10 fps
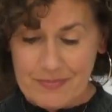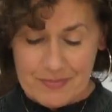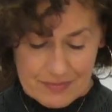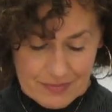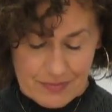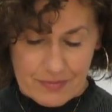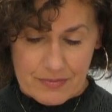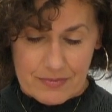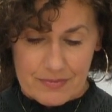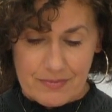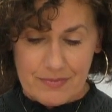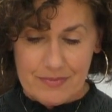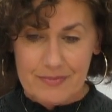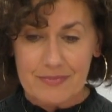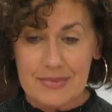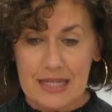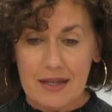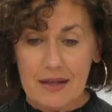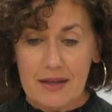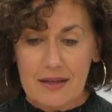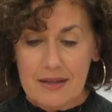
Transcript: Nobody speaks.